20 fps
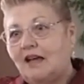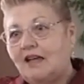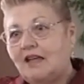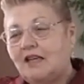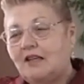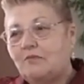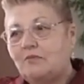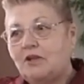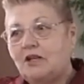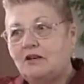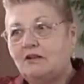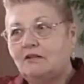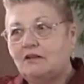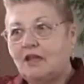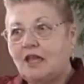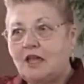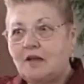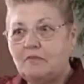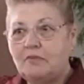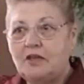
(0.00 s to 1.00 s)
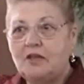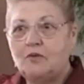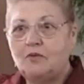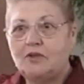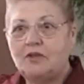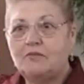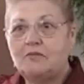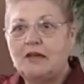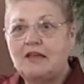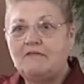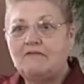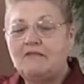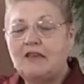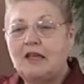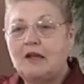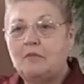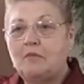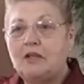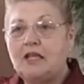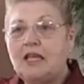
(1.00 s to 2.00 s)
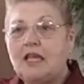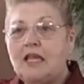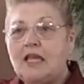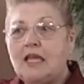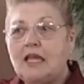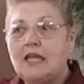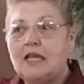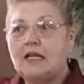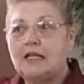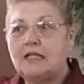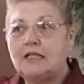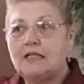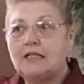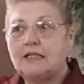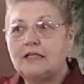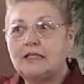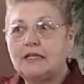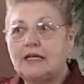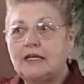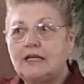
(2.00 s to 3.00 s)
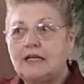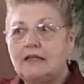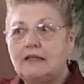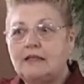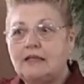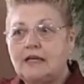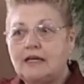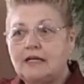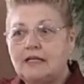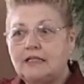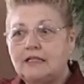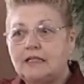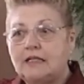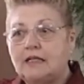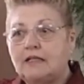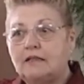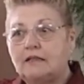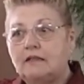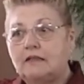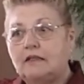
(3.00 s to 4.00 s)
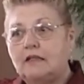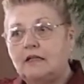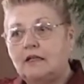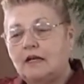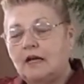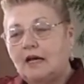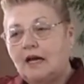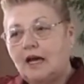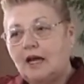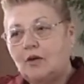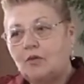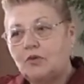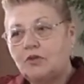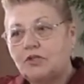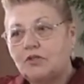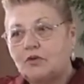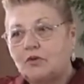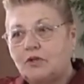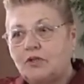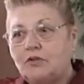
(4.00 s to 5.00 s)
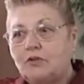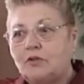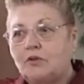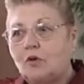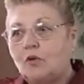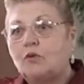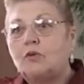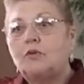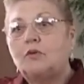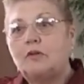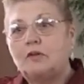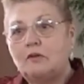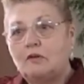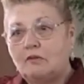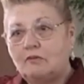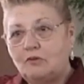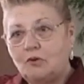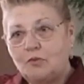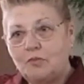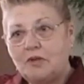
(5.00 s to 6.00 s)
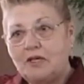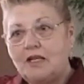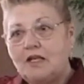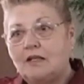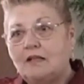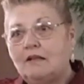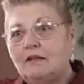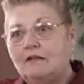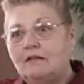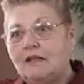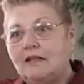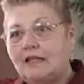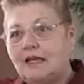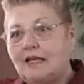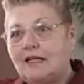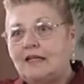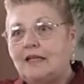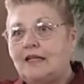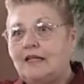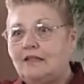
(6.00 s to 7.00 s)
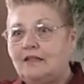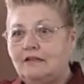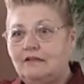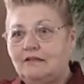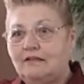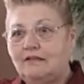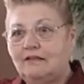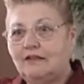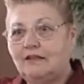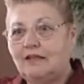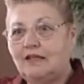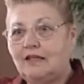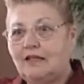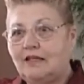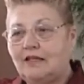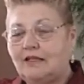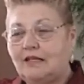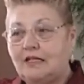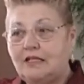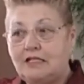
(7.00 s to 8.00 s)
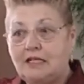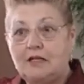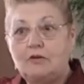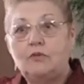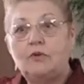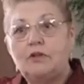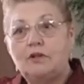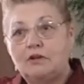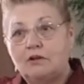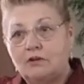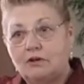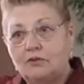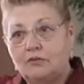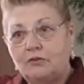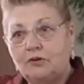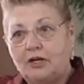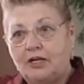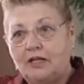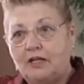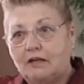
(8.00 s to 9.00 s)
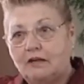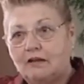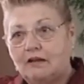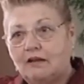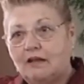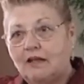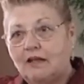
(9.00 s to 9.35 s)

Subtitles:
I had been camping with my family and decided that I was going to go to a UFO meeting that night. And I did with a girlfriend.